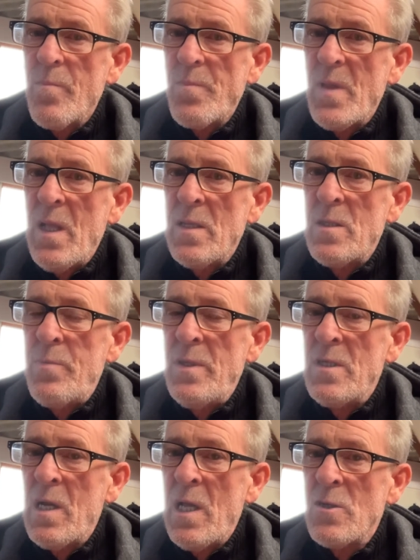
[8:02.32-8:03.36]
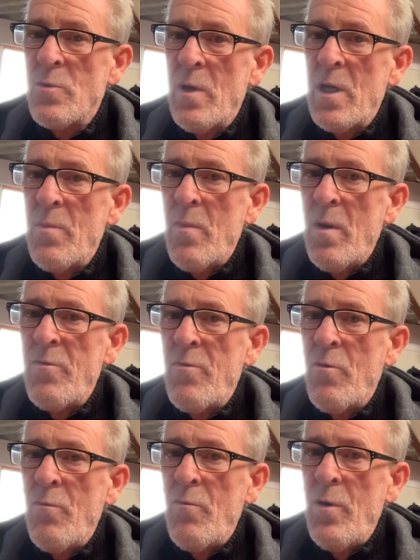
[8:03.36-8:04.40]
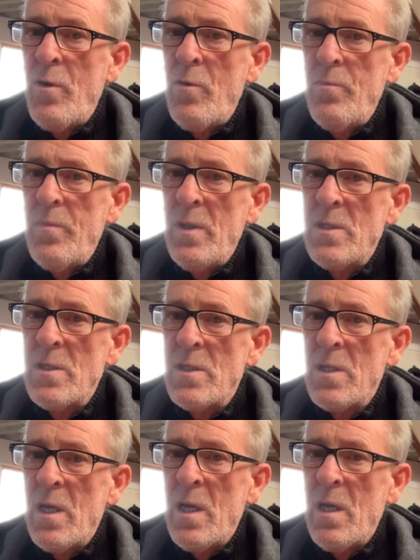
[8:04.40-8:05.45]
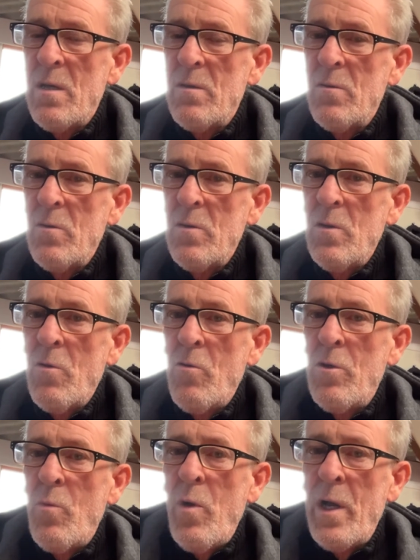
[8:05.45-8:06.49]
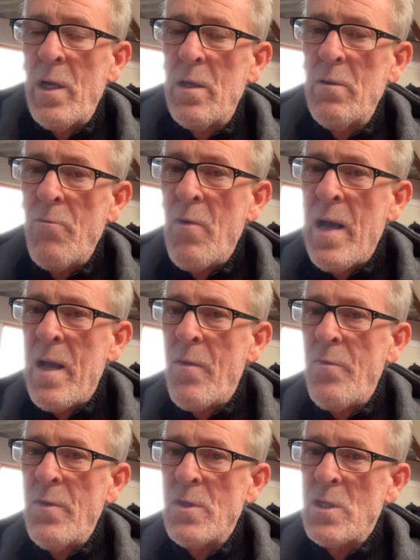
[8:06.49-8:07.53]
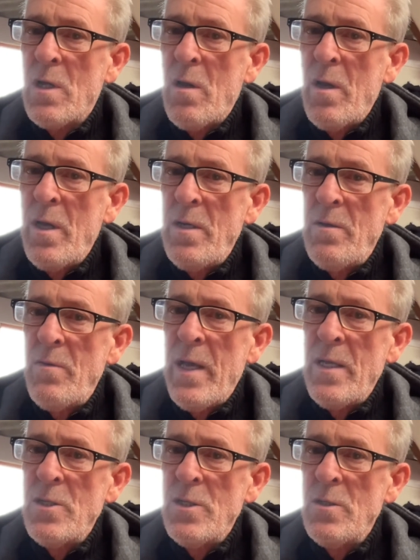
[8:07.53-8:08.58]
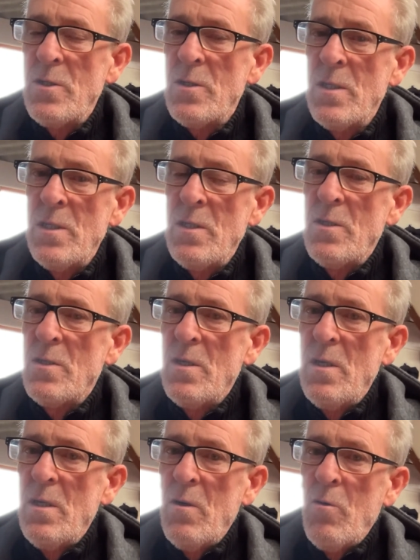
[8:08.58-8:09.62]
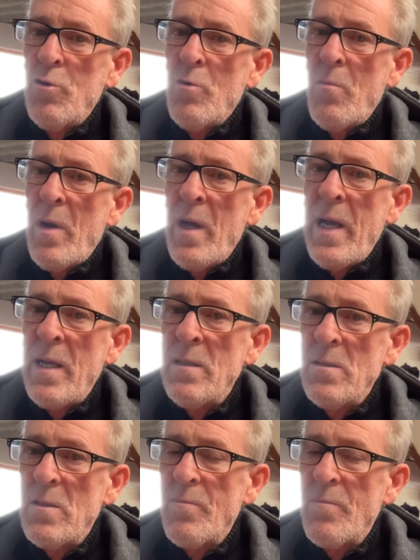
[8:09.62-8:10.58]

That's a piece of glasswork in my front room. It's all the work around the side, the edges, is all done by hand.